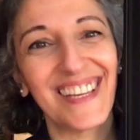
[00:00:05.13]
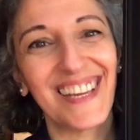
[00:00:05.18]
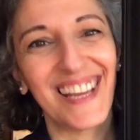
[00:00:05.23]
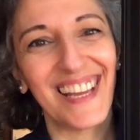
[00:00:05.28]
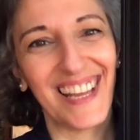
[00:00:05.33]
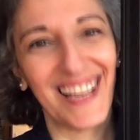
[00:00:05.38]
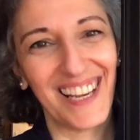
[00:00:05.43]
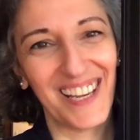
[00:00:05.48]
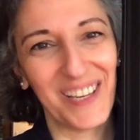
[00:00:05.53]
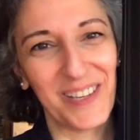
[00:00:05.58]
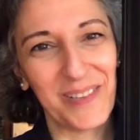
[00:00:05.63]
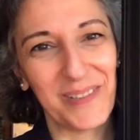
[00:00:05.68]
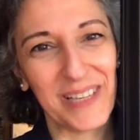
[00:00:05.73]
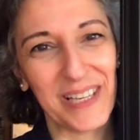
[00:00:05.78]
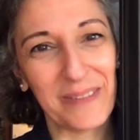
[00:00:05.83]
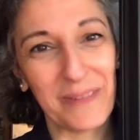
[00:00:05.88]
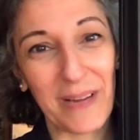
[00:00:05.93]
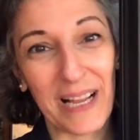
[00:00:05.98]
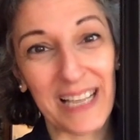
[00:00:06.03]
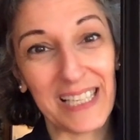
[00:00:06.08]
Hello
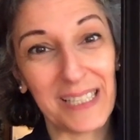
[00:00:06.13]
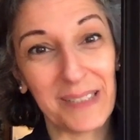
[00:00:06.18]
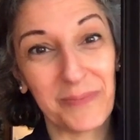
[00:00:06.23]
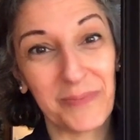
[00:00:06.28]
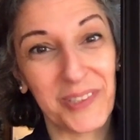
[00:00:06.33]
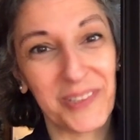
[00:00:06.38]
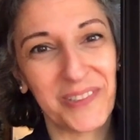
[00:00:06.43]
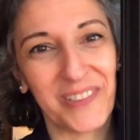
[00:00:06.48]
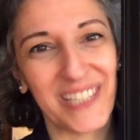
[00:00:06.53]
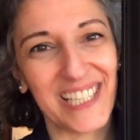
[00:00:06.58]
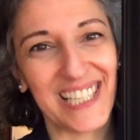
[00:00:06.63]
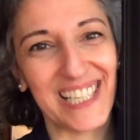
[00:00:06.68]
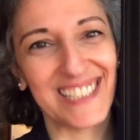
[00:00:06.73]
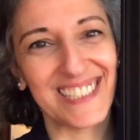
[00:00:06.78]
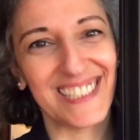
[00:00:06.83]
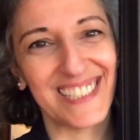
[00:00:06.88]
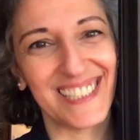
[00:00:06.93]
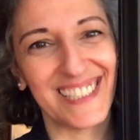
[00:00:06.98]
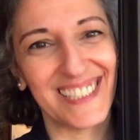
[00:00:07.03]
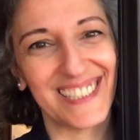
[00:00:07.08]
and welcome to
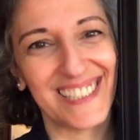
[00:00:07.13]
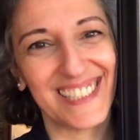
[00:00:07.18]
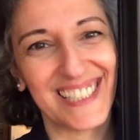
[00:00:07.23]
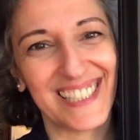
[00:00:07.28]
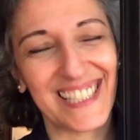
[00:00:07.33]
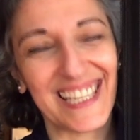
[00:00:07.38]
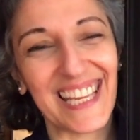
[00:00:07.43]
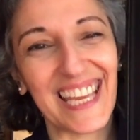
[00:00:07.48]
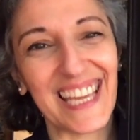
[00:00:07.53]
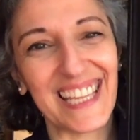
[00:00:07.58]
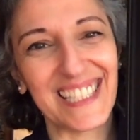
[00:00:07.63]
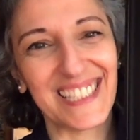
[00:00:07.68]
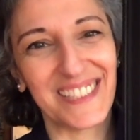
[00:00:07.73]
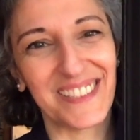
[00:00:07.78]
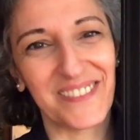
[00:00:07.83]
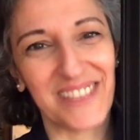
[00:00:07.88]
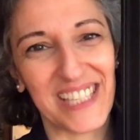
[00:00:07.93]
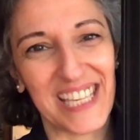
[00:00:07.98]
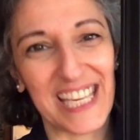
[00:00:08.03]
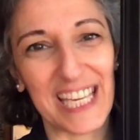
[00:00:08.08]
another
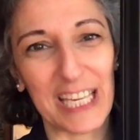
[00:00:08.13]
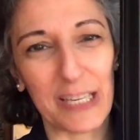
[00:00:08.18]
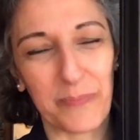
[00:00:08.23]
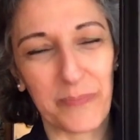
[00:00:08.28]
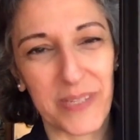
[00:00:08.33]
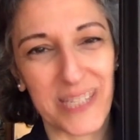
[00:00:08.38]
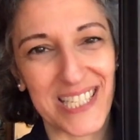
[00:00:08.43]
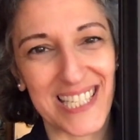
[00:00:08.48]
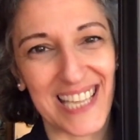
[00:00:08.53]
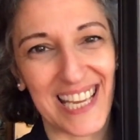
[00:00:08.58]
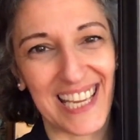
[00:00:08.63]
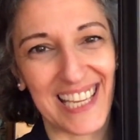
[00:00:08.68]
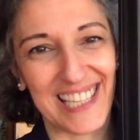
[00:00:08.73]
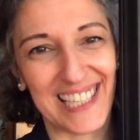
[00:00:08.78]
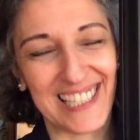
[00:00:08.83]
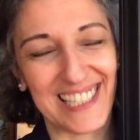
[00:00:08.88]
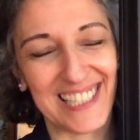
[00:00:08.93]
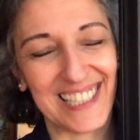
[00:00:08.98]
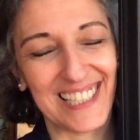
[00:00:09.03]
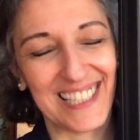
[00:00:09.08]
creative keepsake.